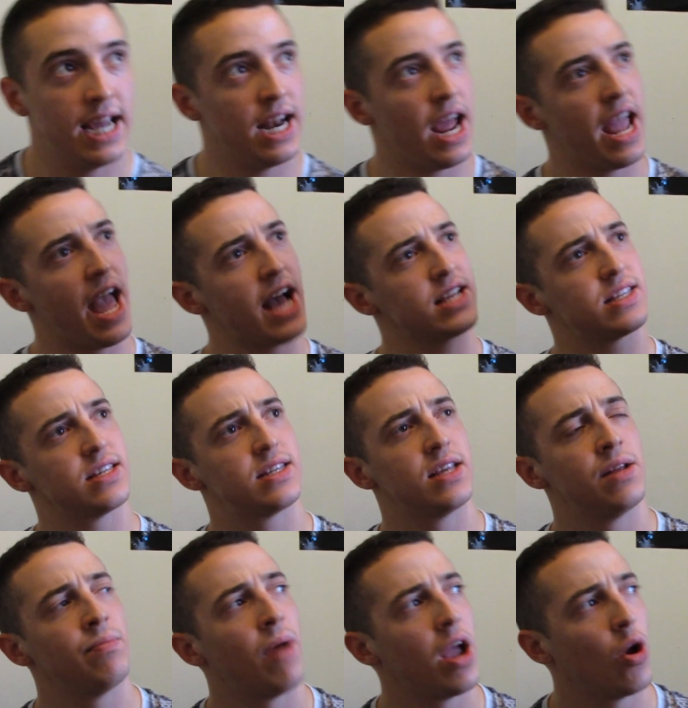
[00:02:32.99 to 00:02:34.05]
I asked this
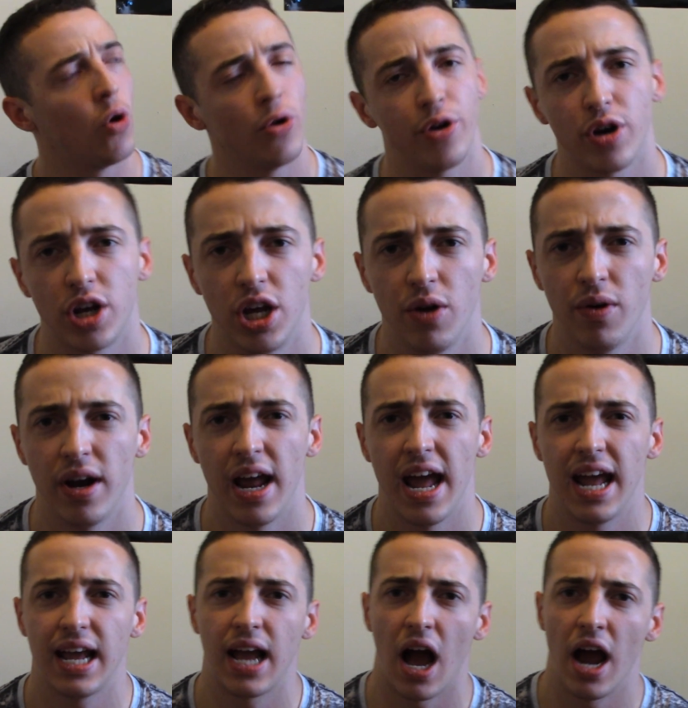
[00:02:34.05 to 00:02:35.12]
in my older
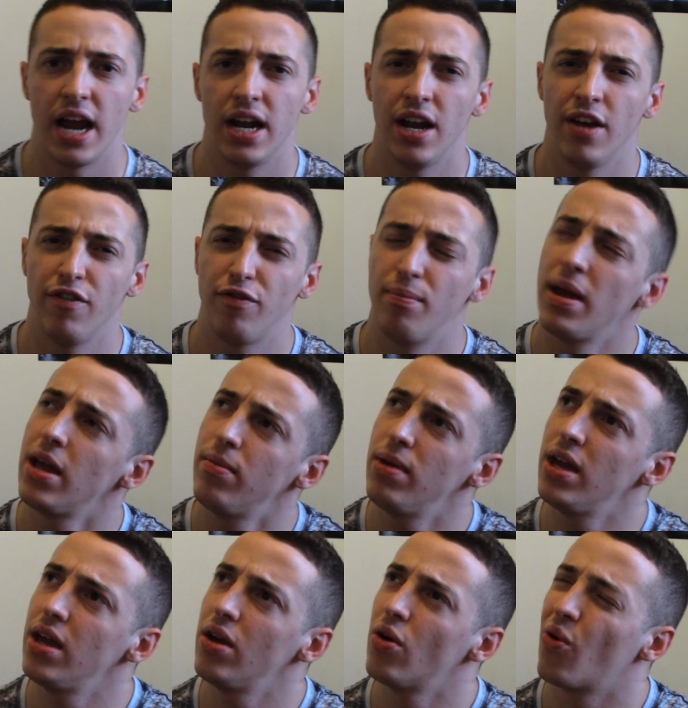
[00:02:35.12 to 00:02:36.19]
Q&A, kind of,
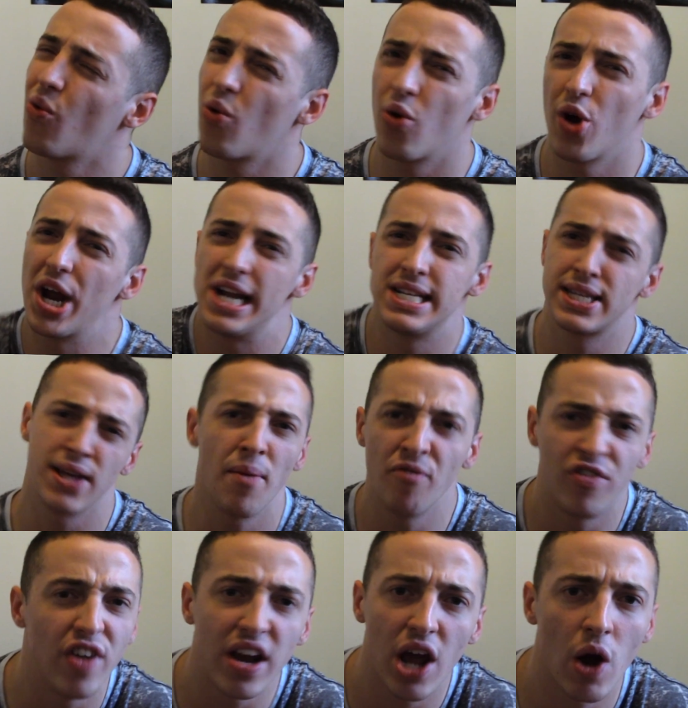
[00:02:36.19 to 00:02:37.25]
maybe, or in some
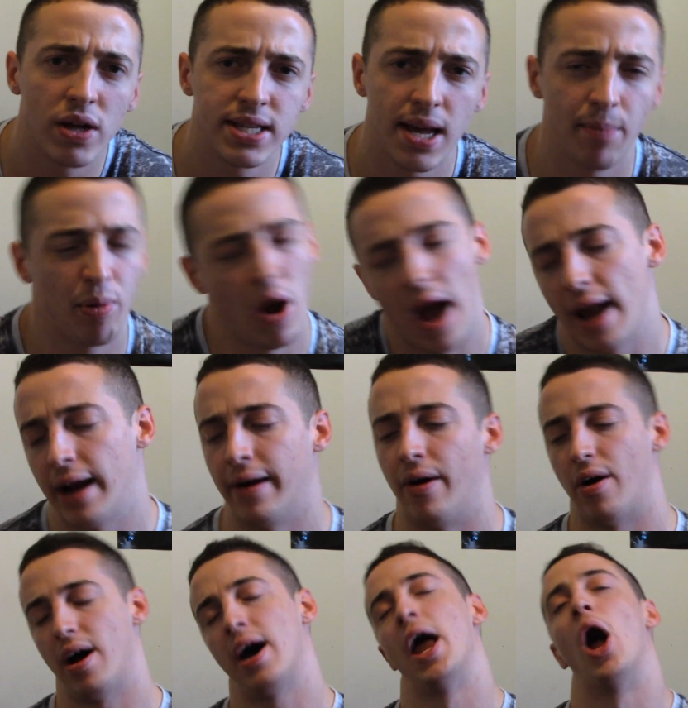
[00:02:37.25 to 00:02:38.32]
video at some point.
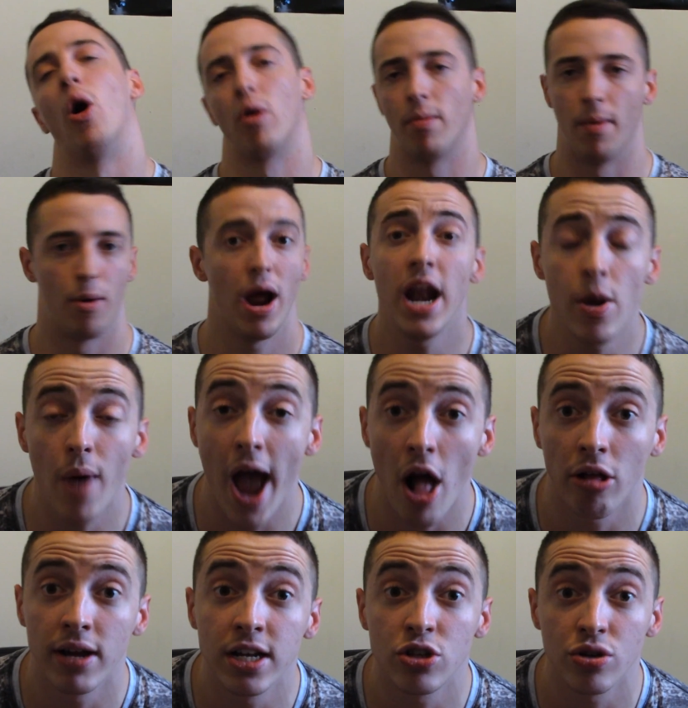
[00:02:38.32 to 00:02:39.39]
I don't know. Anyway,
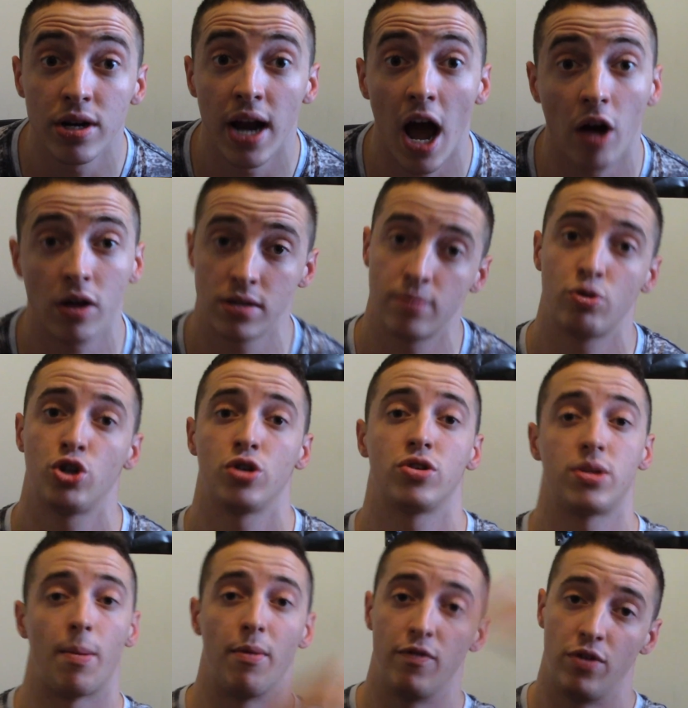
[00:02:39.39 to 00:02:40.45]
I'll answer it now because I'm sure
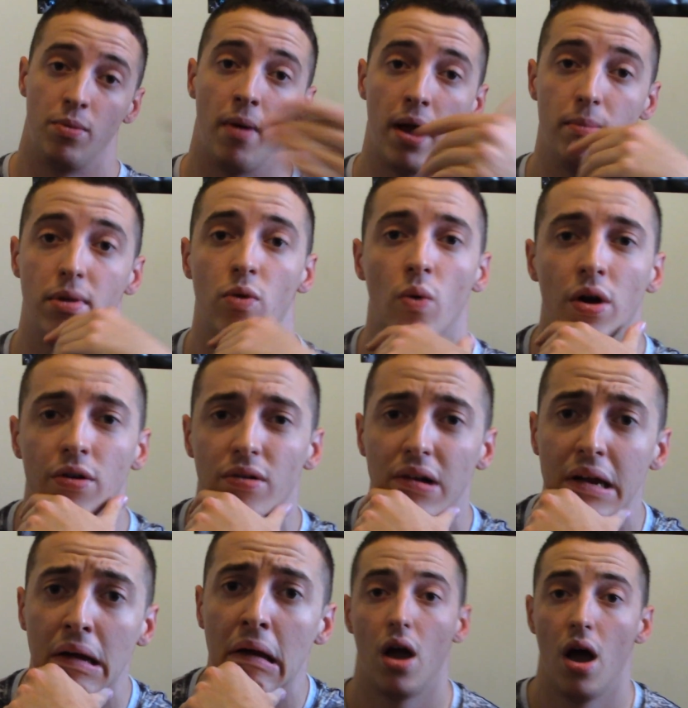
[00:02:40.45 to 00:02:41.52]
some of you might be
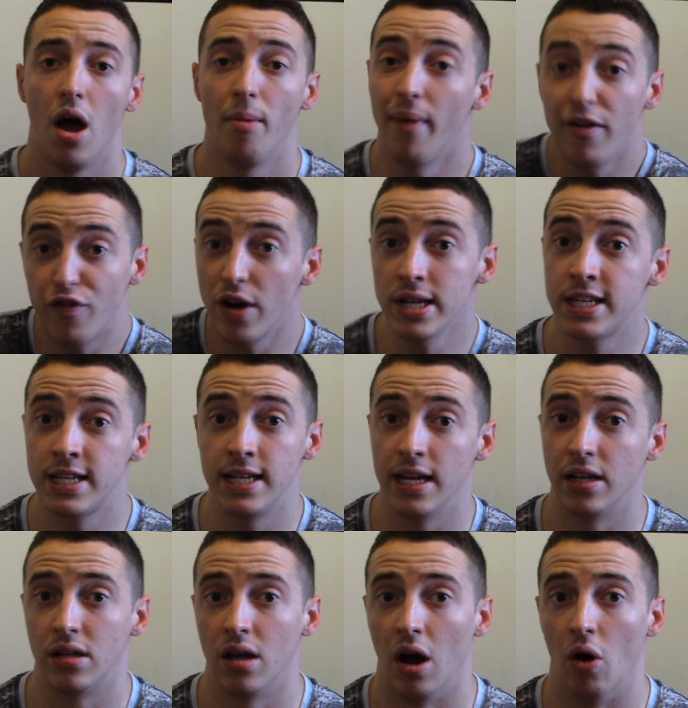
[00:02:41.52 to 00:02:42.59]
wondering. My friends
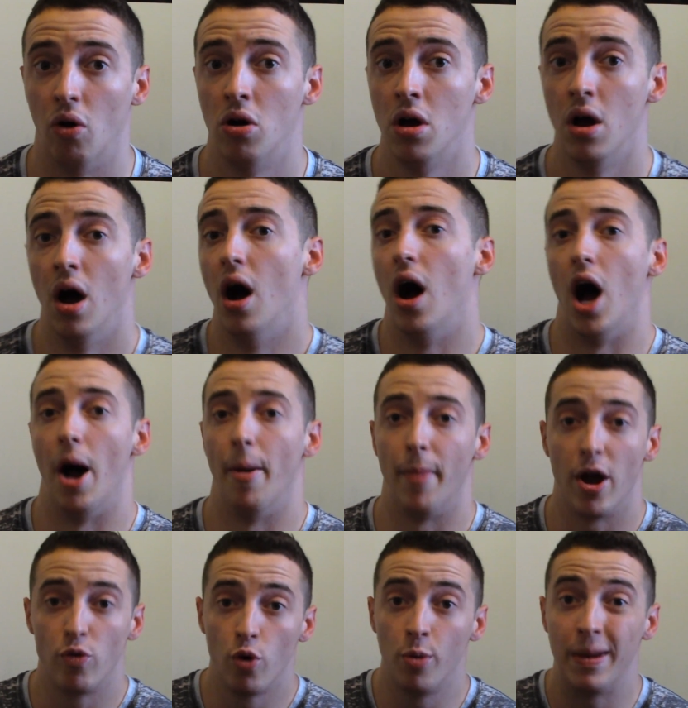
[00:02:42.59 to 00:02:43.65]
did though. My
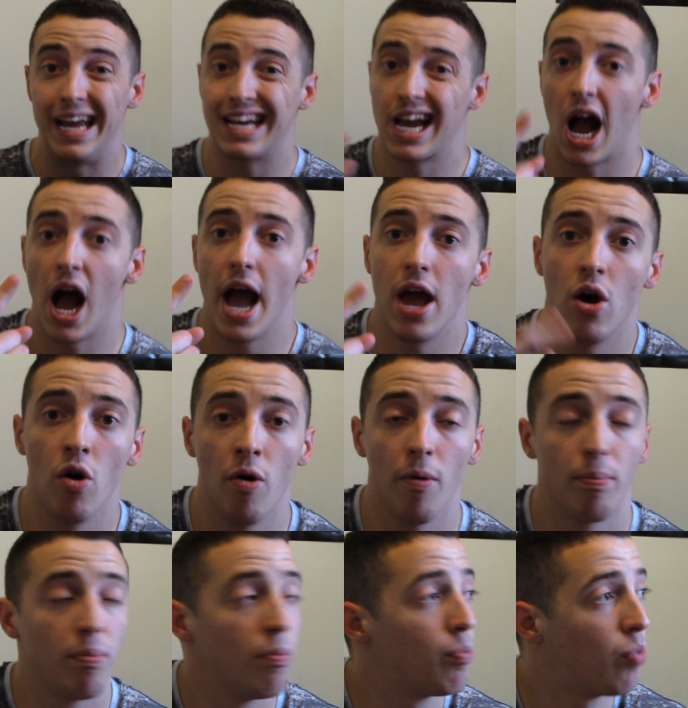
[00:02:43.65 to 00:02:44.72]
roommate Kyle,
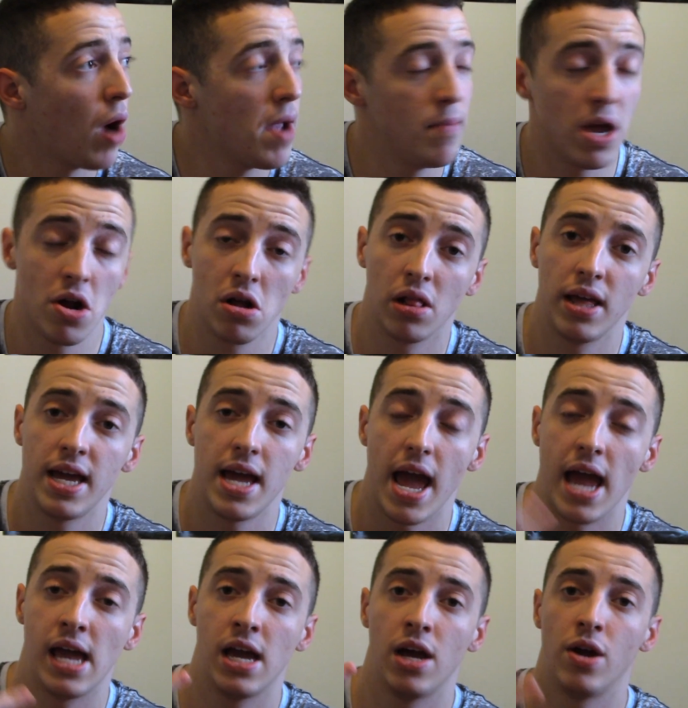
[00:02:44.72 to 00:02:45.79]
primarily,
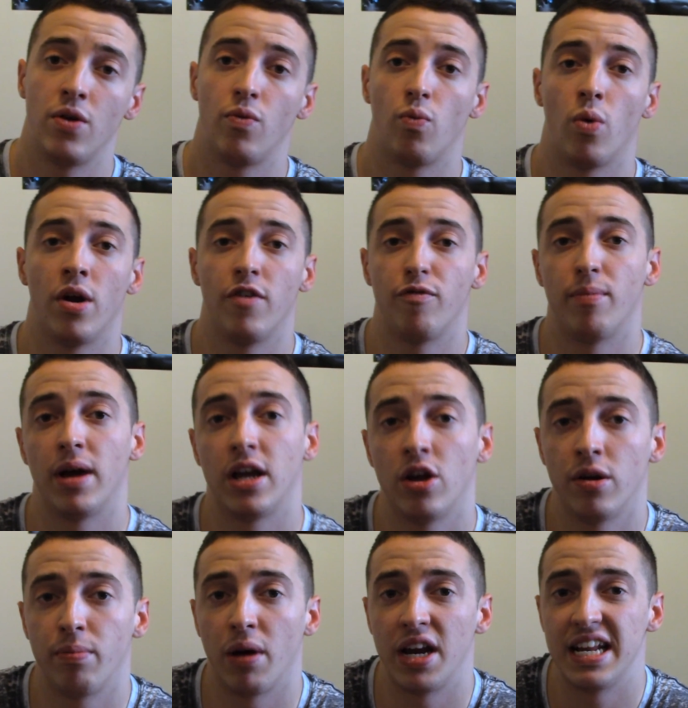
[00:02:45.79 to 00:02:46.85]
and one of my good
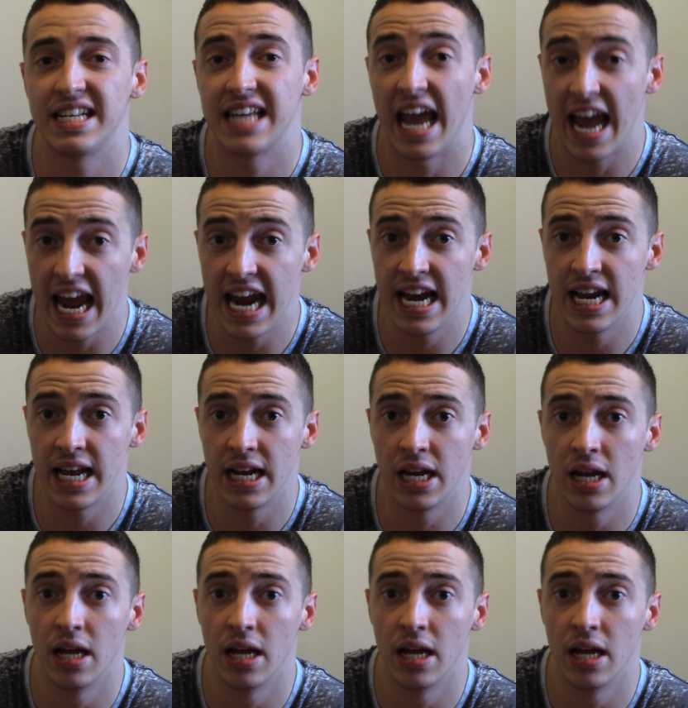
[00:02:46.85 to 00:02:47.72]
buddies, Hayden,